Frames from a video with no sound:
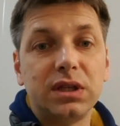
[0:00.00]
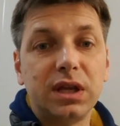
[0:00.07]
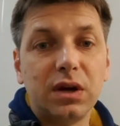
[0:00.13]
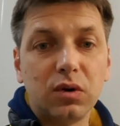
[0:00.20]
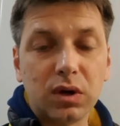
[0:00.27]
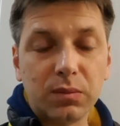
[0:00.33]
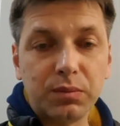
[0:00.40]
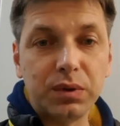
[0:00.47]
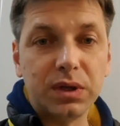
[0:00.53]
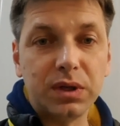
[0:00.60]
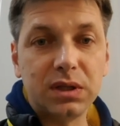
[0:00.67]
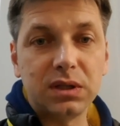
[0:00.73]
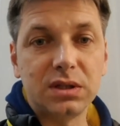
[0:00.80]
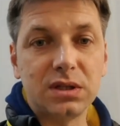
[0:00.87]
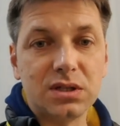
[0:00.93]
now
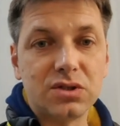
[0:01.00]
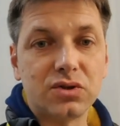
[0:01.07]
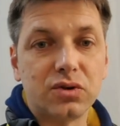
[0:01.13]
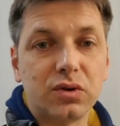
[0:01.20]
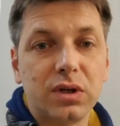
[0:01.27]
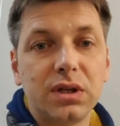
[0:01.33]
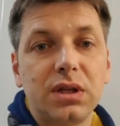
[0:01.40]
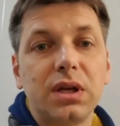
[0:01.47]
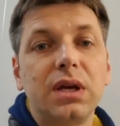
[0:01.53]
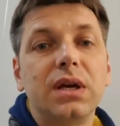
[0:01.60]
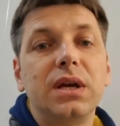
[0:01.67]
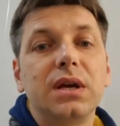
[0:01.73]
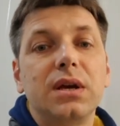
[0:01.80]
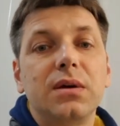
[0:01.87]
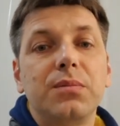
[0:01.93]
completely destroyed
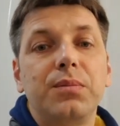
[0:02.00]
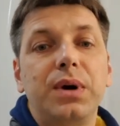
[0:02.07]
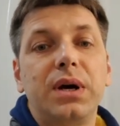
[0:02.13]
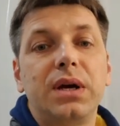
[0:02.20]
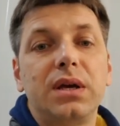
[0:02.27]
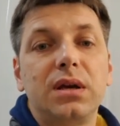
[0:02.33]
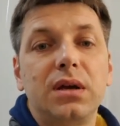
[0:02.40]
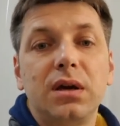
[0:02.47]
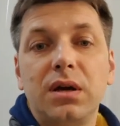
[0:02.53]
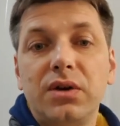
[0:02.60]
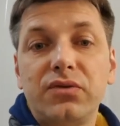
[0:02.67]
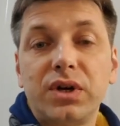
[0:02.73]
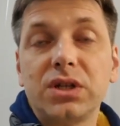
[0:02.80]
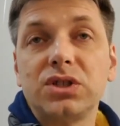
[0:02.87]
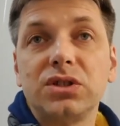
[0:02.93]
by uh,
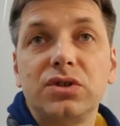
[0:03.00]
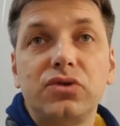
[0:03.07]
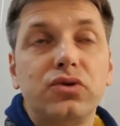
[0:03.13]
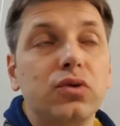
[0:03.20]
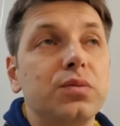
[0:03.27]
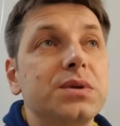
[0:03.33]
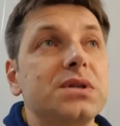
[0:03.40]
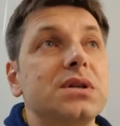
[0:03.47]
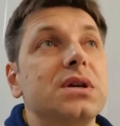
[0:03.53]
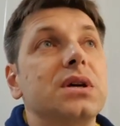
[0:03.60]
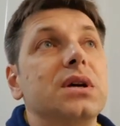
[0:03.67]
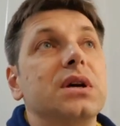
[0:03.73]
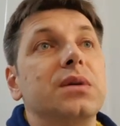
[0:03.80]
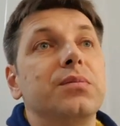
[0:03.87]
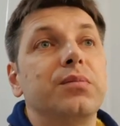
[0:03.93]
Russian troops
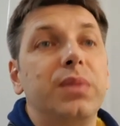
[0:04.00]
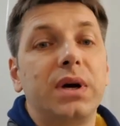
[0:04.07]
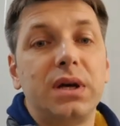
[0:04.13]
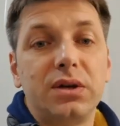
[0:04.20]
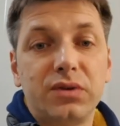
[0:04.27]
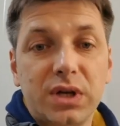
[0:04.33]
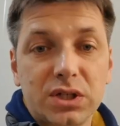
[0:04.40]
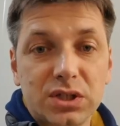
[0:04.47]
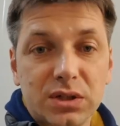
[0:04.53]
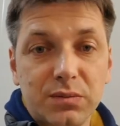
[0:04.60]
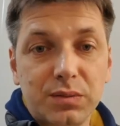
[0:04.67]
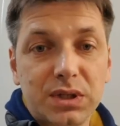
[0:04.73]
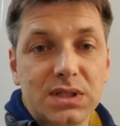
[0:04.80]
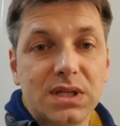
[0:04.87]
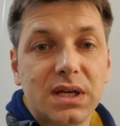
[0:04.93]
by Russian
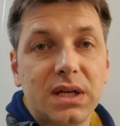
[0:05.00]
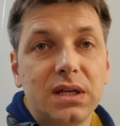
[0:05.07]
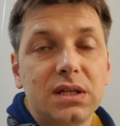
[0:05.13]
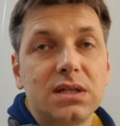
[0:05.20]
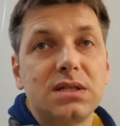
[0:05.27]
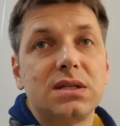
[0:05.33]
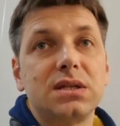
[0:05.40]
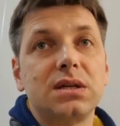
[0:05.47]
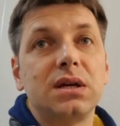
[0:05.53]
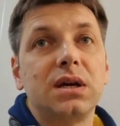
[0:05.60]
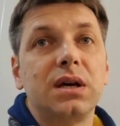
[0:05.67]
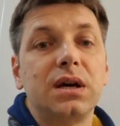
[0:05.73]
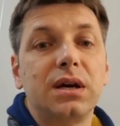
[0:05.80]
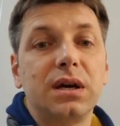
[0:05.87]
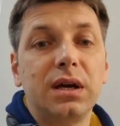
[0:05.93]
missiles
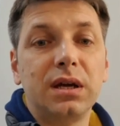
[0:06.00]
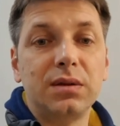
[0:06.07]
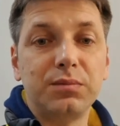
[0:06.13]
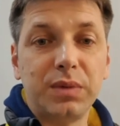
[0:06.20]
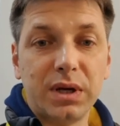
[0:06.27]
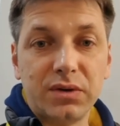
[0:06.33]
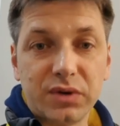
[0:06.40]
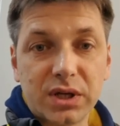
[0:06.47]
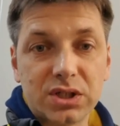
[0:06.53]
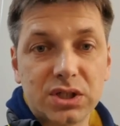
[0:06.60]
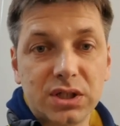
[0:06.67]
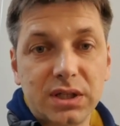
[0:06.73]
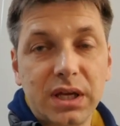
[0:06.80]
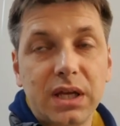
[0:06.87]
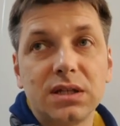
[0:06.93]
uh, and by Russian
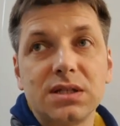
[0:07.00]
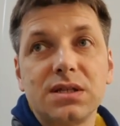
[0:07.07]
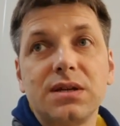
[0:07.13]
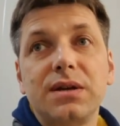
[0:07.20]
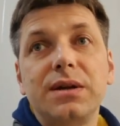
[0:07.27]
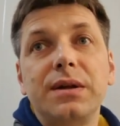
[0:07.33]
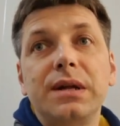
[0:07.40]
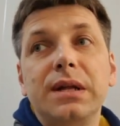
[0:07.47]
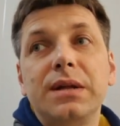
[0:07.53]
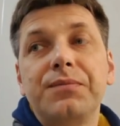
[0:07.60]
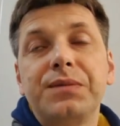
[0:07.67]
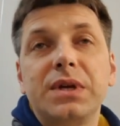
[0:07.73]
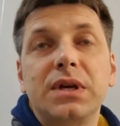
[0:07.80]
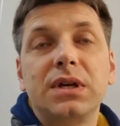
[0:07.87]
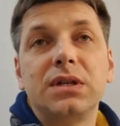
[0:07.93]
tanks.
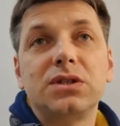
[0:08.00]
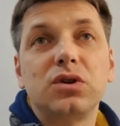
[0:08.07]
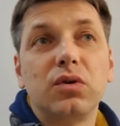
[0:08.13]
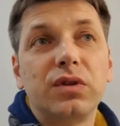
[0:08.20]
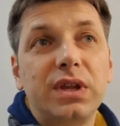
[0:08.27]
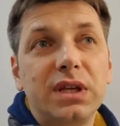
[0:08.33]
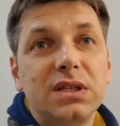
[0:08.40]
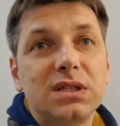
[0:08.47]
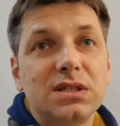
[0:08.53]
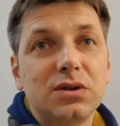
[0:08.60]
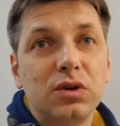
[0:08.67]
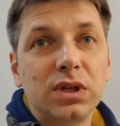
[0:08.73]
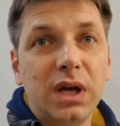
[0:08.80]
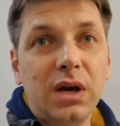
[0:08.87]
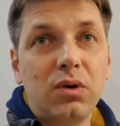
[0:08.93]
Uh, so this is
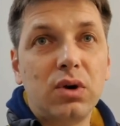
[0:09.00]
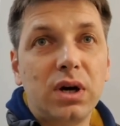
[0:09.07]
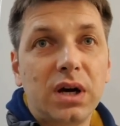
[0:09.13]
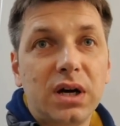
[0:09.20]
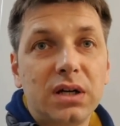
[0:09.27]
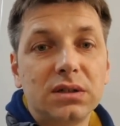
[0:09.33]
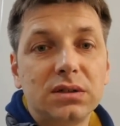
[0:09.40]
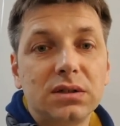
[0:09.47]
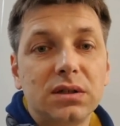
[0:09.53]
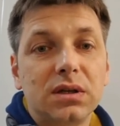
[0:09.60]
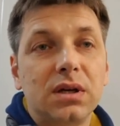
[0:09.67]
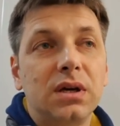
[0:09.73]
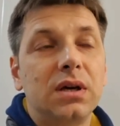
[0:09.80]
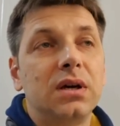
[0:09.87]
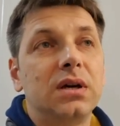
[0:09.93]
on our heart.
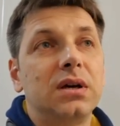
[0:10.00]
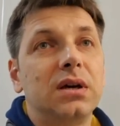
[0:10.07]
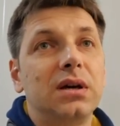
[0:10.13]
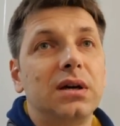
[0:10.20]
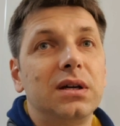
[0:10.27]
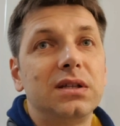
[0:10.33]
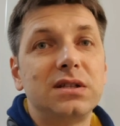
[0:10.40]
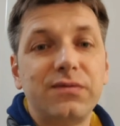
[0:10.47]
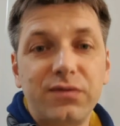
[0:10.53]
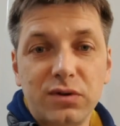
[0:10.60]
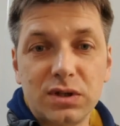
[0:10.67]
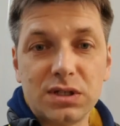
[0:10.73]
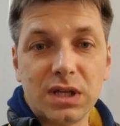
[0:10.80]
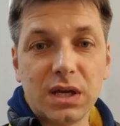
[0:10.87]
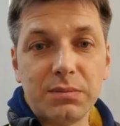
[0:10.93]
Uh, it's the
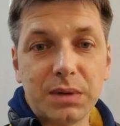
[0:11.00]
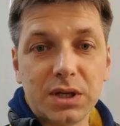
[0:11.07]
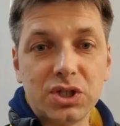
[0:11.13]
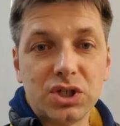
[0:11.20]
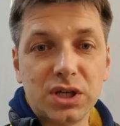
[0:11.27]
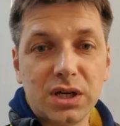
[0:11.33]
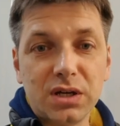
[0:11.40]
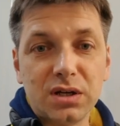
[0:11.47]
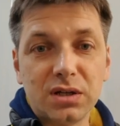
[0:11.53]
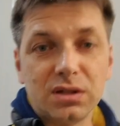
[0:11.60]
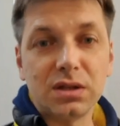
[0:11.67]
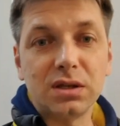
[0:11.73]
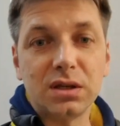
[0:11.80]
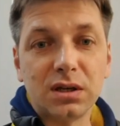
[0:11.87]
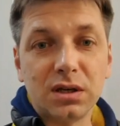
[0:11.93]
first time I share
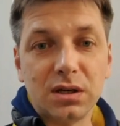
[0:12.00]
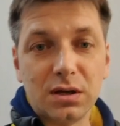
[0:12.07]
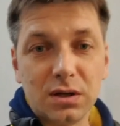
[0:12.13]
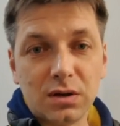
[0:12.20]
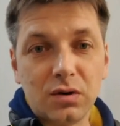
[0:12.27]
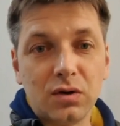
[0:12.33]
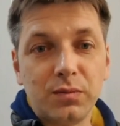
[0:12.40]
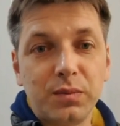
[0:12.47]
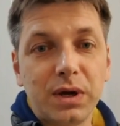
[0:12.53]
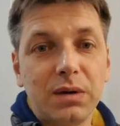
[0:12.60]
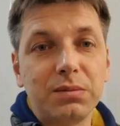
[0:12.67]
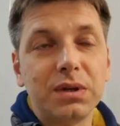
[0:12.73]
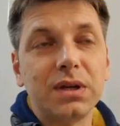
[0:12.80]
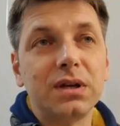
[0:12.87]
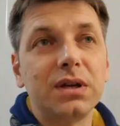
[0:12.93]
it on
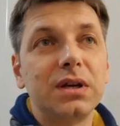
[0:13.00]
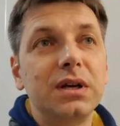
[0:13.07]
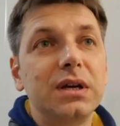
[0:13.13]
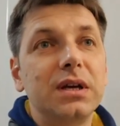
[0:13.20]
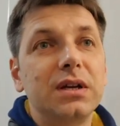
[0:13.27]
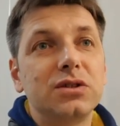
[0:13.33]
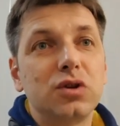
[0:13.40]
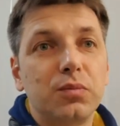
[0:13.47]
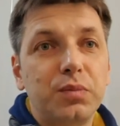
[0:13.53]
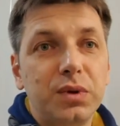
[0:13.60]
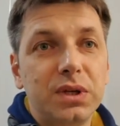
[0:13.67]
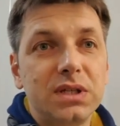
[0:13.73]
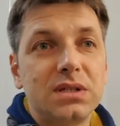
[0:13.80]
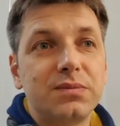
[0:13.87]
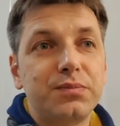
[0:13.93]
public. So
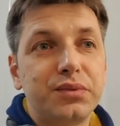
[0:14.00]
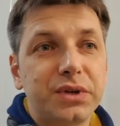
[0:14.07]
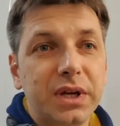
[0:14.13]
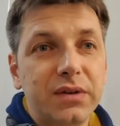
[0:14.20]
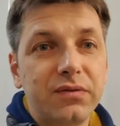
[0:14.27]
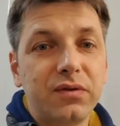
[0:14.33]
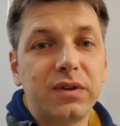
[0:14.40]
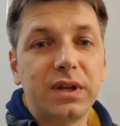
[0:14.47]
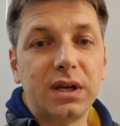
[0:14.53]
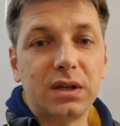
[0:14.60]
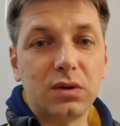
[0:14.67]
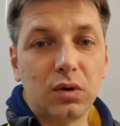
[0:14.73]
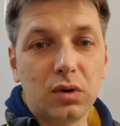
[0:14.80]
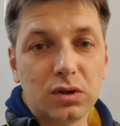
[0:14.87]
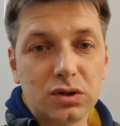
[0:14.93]
please pray for
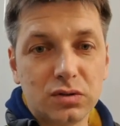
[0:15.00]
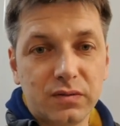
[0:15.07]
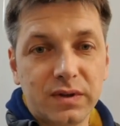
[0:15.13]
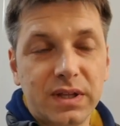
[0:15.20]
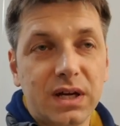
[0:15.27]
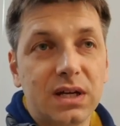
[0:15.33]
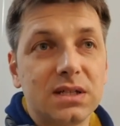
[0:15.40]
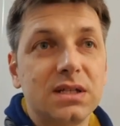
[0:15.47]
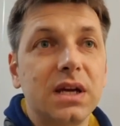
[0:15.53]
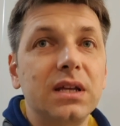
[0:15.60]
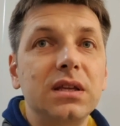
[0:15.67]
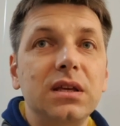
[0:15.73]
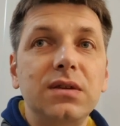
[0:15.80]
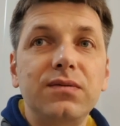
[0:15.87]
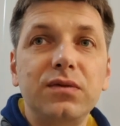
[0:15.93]
that also with us.
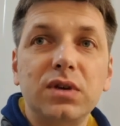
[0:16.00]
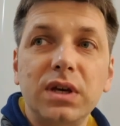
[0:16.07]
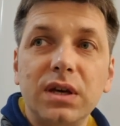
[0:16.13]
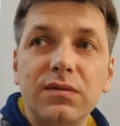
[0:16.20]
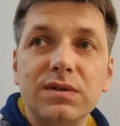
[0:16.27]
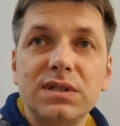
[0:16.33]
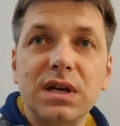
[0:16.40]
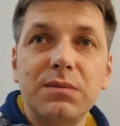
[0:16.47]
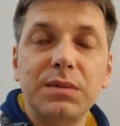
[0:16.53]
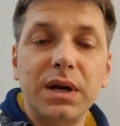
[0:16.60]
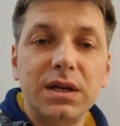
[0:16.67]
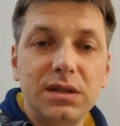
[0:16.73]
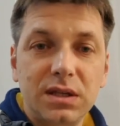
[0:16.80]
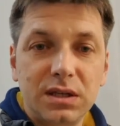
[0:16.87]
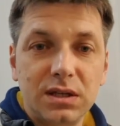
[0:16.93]
And if you have some
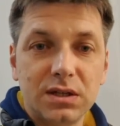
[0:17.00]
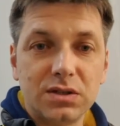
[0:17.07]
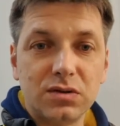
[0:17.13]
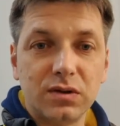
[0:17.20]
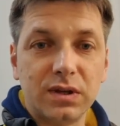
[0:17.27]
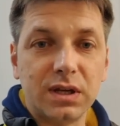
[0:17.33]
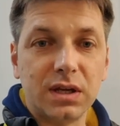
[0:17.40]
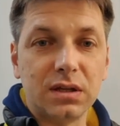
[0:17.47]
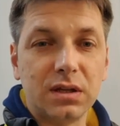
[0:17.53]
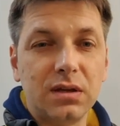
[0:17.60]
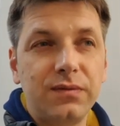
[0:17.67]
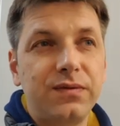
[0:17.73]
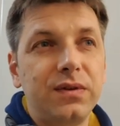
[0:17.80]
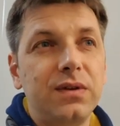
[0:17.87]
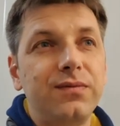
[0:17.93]
ideas on that,
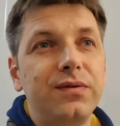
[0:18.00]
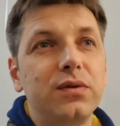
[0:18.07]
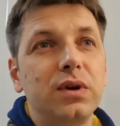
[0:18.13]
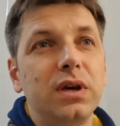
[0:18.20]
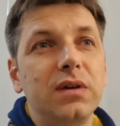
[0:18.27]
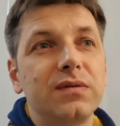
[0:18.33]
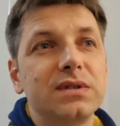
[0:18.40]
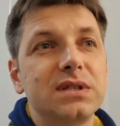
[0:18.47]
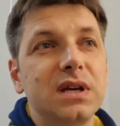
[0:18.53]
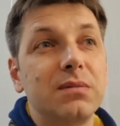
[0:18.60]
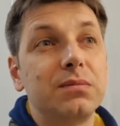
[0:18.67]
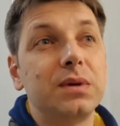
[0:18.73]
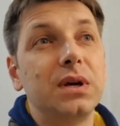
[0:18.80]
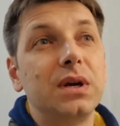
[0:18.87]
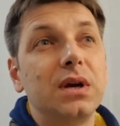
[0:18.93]
if, if you have
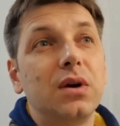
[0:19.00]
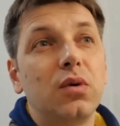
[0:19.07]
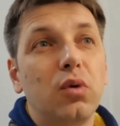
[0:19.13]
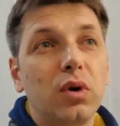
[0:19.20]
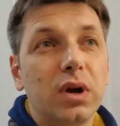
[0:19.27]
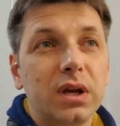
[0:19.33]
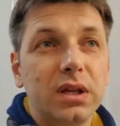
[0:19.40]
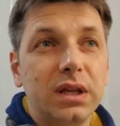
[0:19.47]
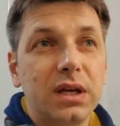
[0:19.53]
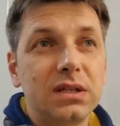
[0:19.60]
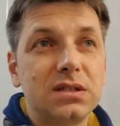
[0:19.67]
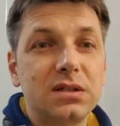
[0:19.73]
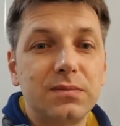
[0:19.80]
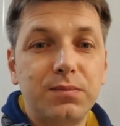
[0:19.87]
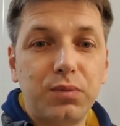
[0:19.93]
some
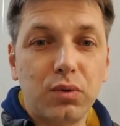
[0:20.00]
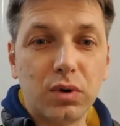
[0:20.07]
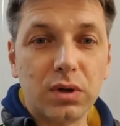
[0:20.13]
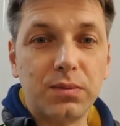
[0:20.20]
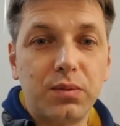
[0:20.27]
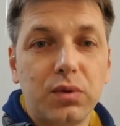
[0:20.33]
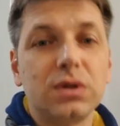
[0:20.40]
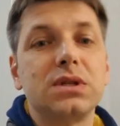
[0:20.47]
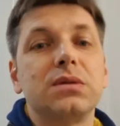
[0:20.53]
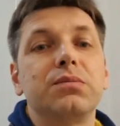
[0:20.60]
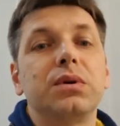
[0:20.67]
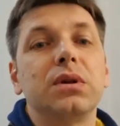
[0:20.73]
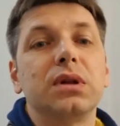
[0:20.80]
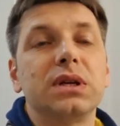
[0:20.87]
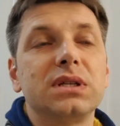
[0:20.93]
organized support
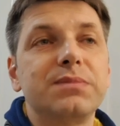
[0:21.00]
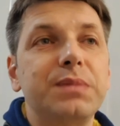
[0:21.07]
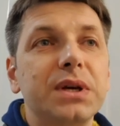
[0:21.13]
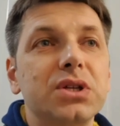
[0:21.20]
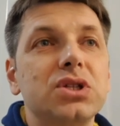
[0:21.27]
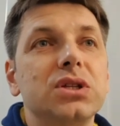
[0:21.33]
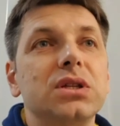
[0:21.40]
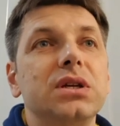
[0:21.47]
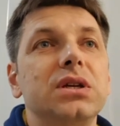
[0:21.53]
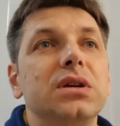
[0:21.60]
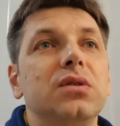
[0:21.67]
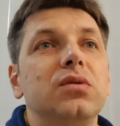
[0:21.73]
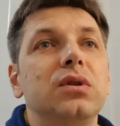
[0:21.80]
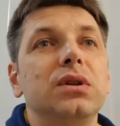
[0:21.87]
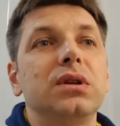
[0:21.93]
possible, especially
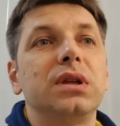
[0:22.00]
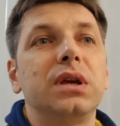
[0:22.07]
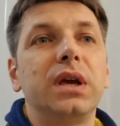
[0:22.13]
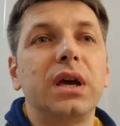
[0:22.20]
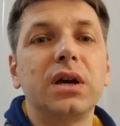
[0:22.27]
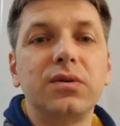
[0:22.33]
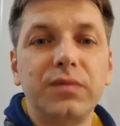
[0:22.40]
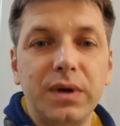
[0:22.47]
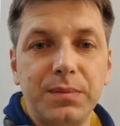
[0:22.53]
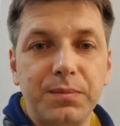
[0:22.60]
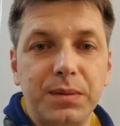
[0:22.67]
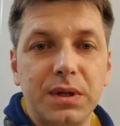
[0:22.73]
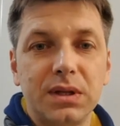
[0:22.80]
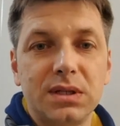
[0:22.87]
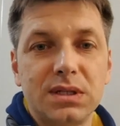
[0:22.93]
on uh,
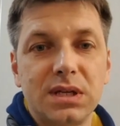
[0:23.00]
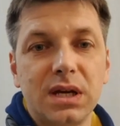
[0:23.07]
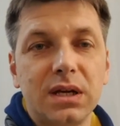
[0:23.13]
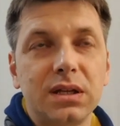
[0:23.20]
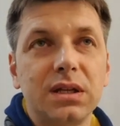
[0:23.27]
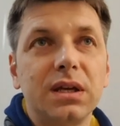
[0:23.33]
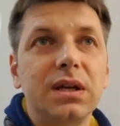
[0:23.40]
equipment side,